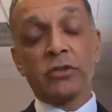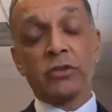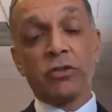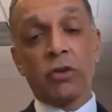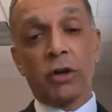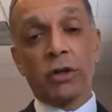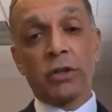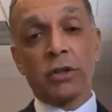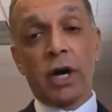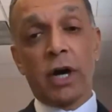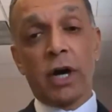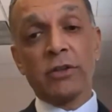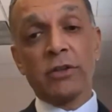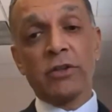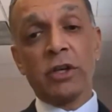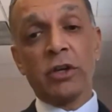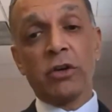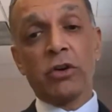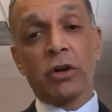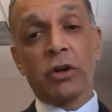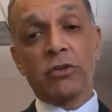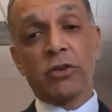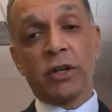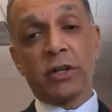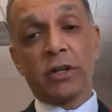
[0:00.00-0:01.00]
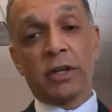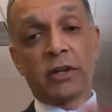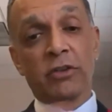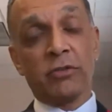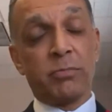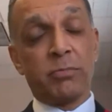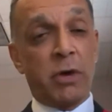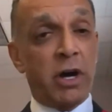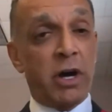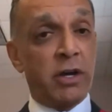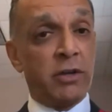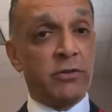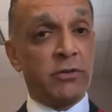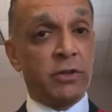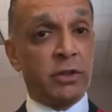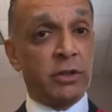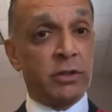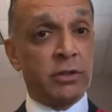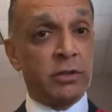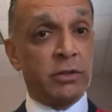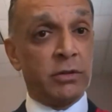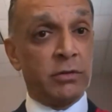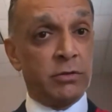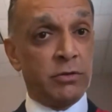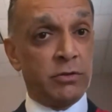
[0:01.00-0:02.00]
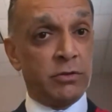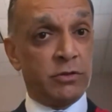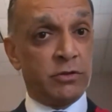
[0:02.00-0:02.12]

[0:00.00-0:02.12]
sorry, the IT contract expires in